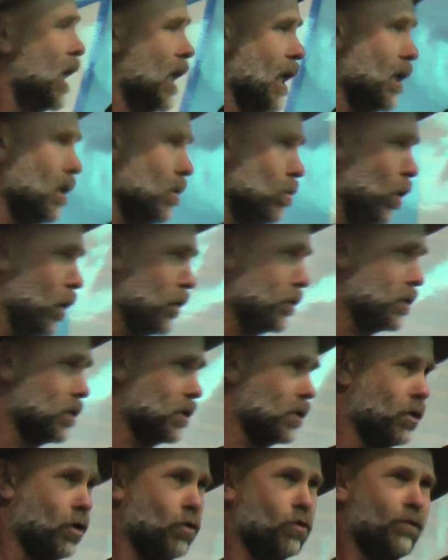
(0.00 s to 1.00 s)
He
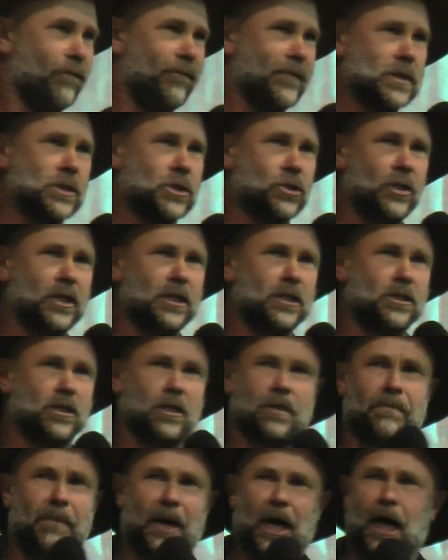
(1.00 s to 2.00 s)
wandered over street
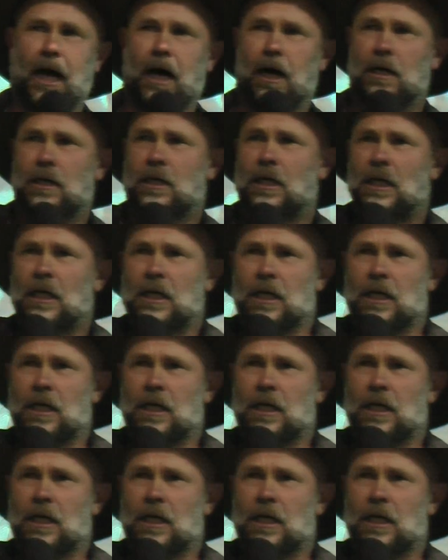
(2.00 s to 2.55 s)
and park.